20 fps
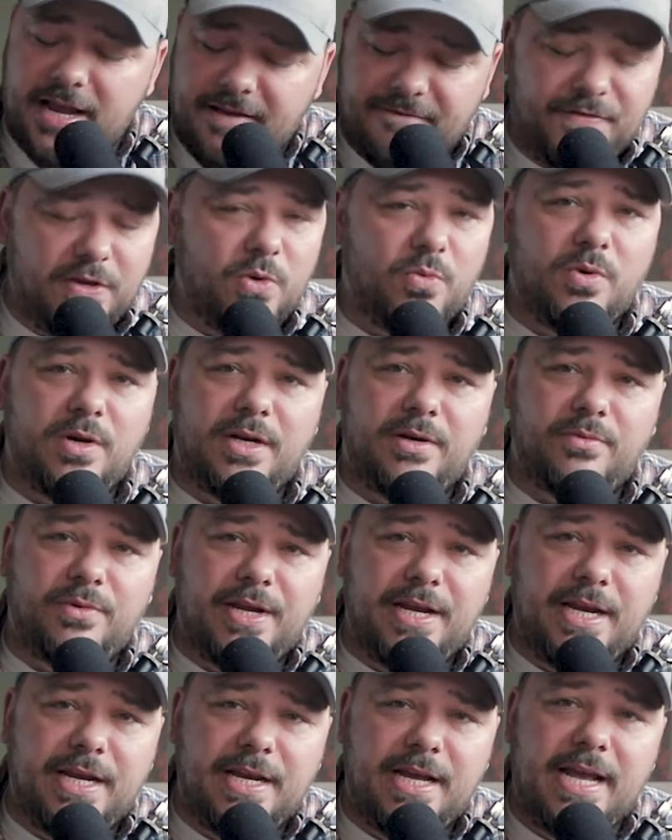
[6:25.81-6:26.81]
If you want to
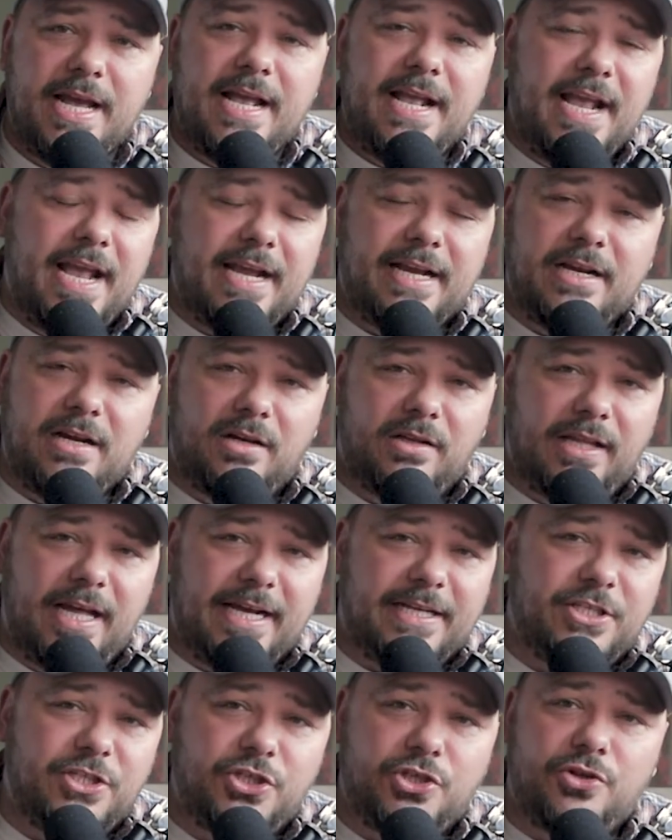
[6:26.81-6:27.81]
read and
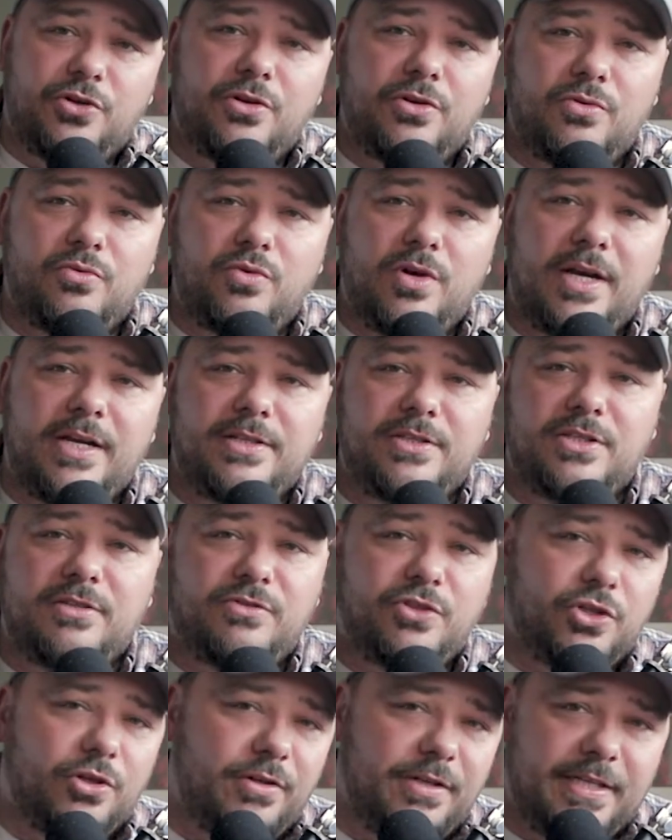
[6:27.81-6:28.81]
collect certain runs of
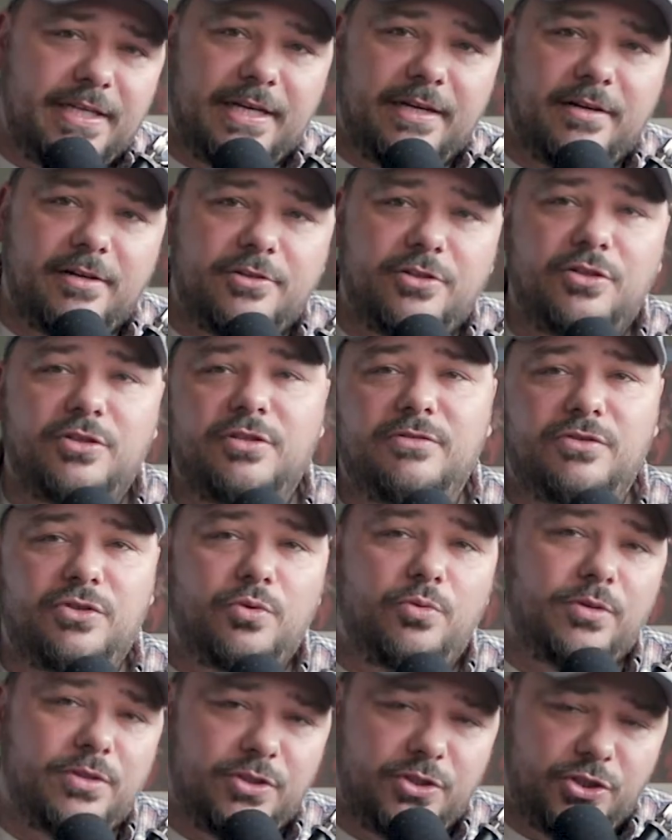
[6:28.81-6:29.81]
certain characters, of
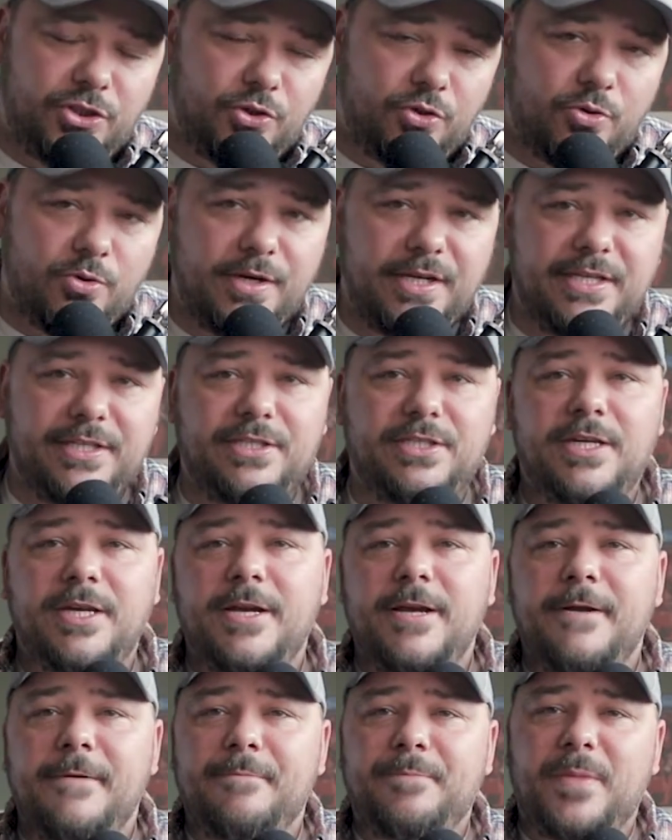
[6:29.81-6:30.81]
certain stories
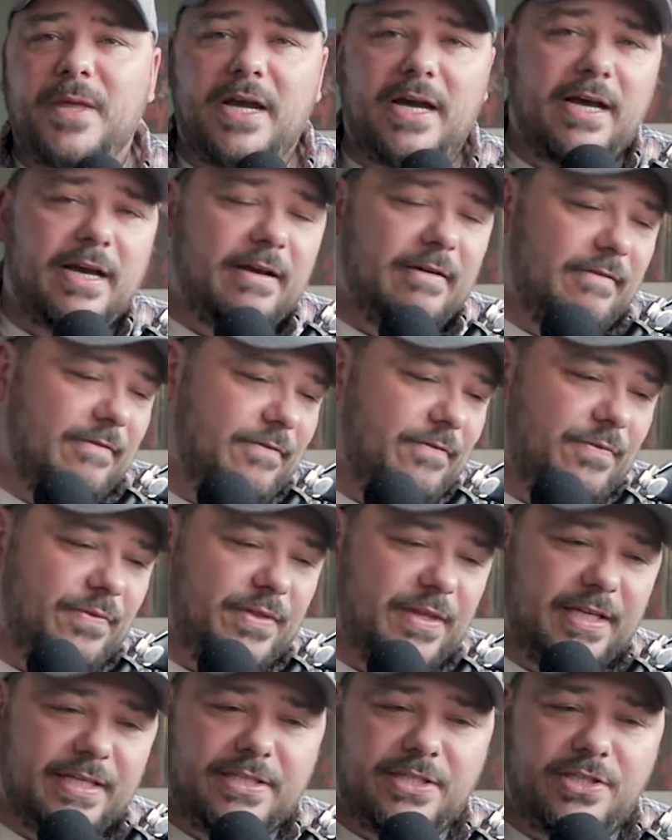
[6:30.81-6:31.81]
of
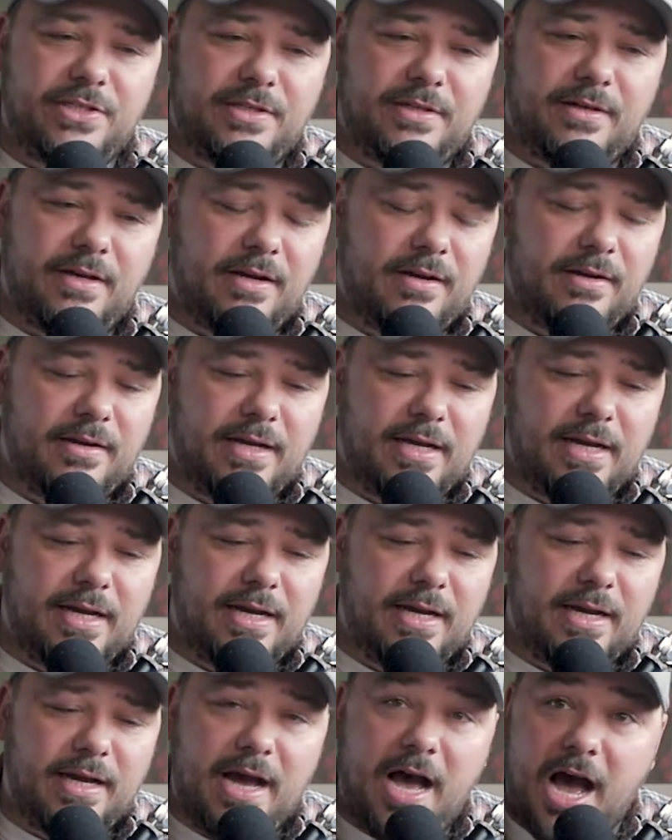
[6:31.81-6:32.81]
this
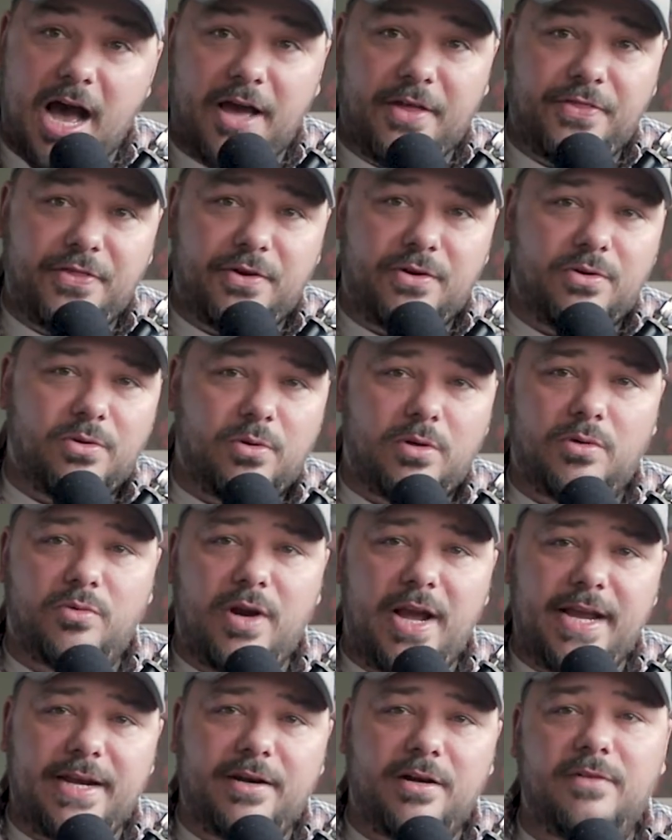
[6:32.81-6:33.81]
author or
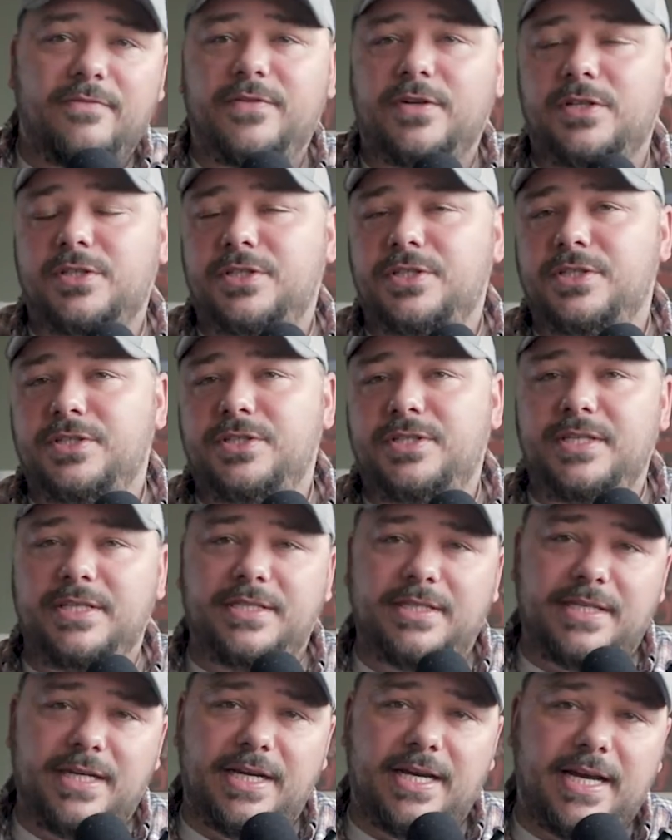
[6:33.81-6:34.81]
writer versus
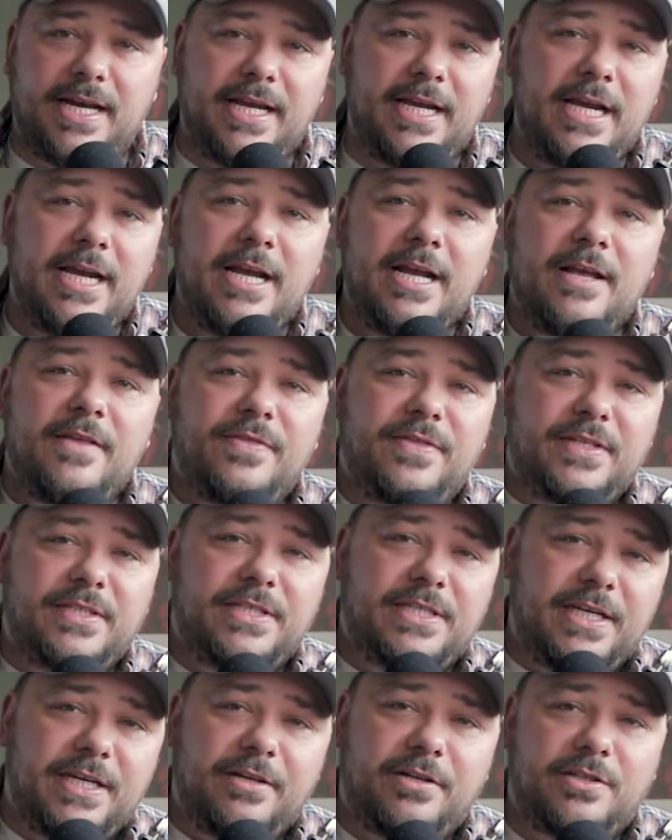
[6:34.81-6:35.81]
this guy,
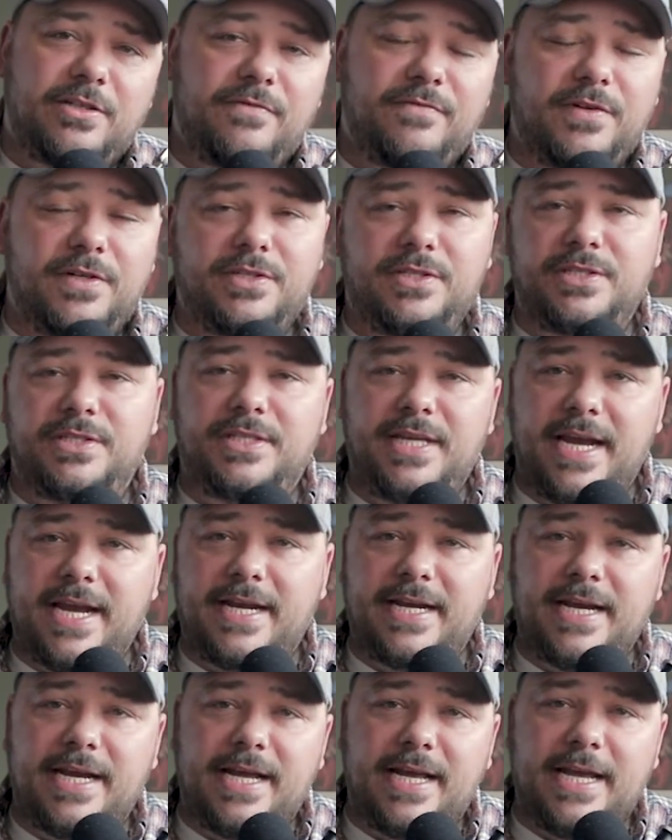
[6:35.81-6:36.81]
this character versus
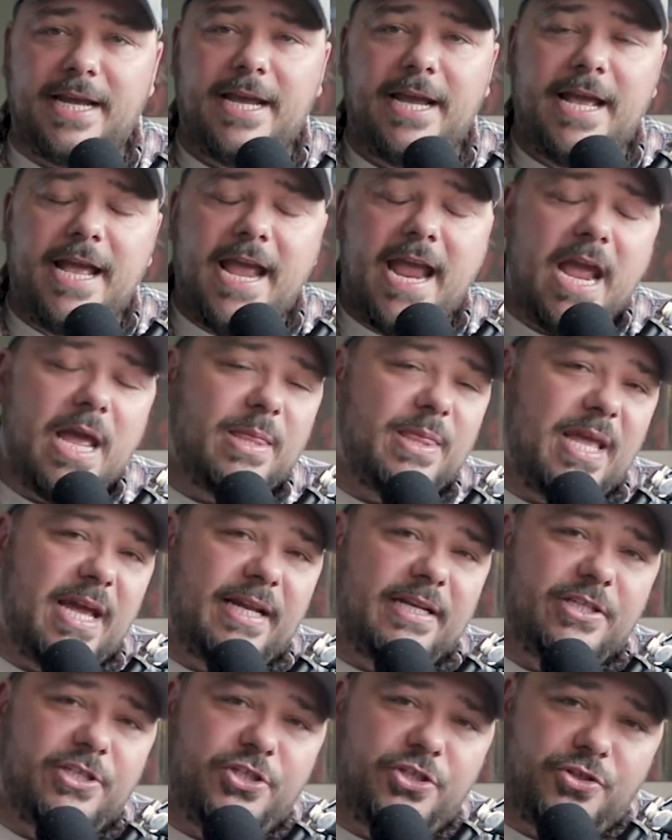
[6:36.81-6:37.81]
that guy, and
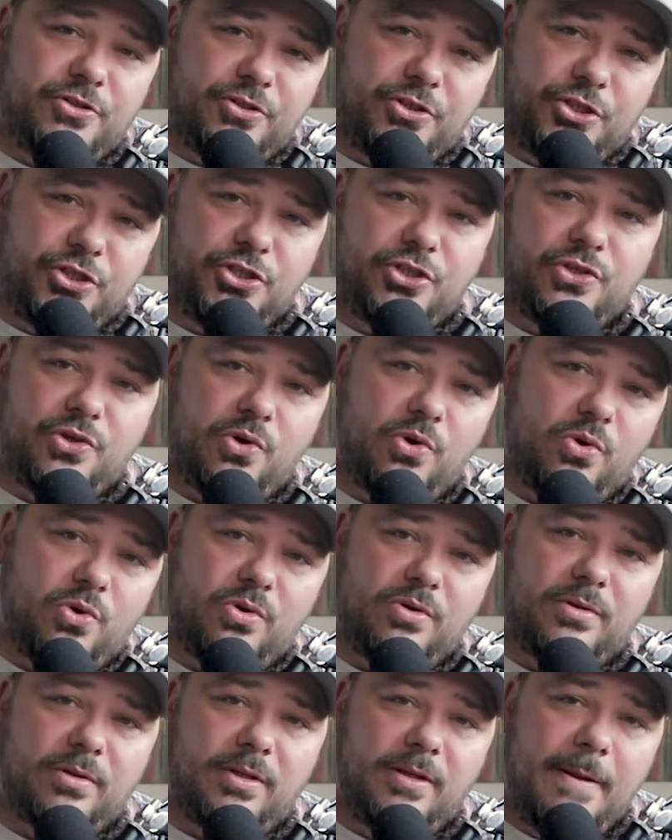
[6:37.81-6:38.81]
that is your
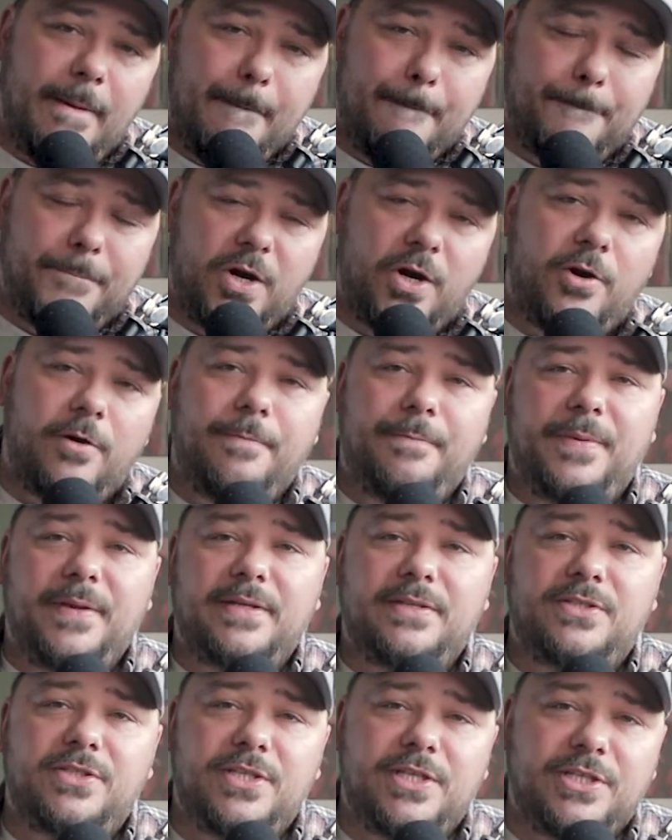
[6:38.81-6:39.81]
sole
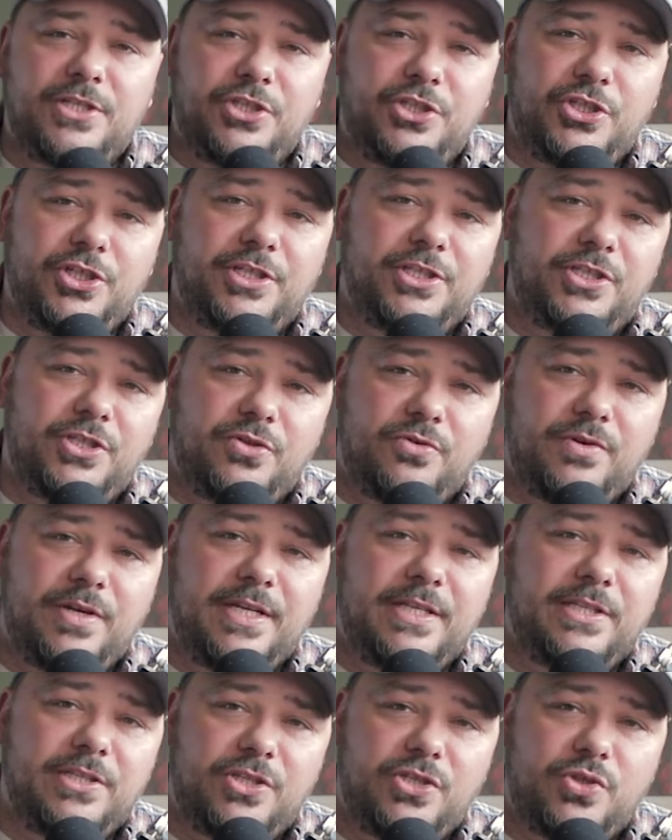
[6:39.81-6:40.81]
purpose, is just to
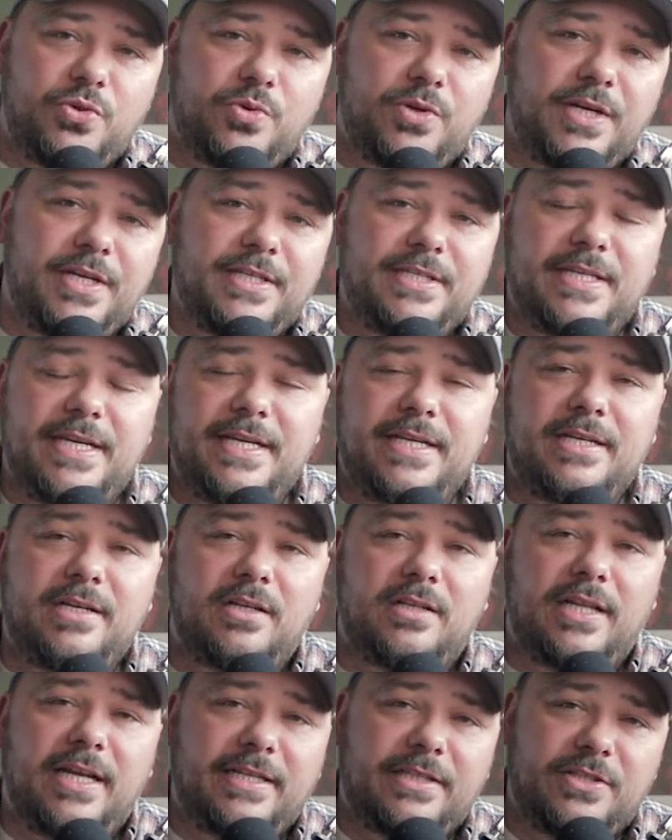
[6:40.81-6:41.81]
read the stories and
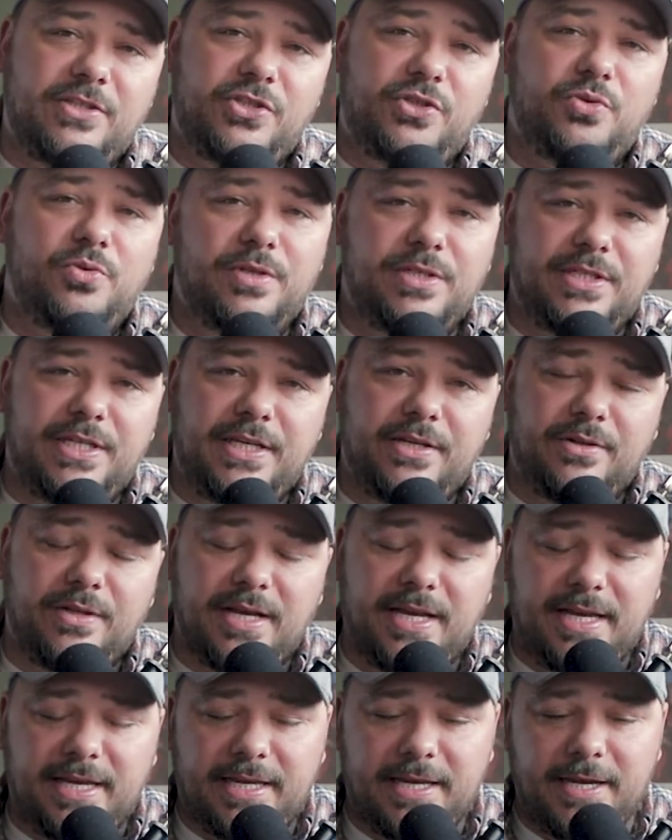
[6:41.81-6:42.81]
collect the stories that you
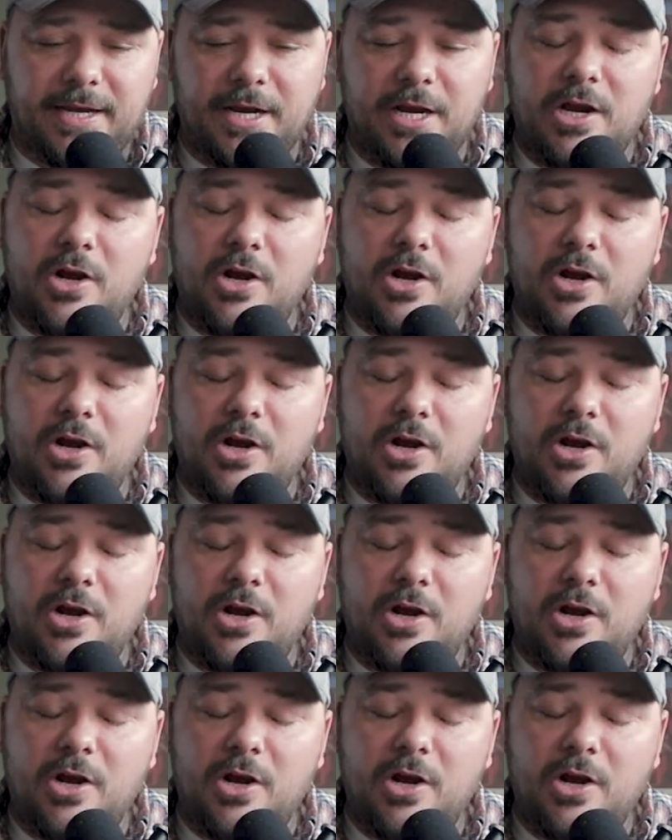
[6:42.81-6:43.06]
like,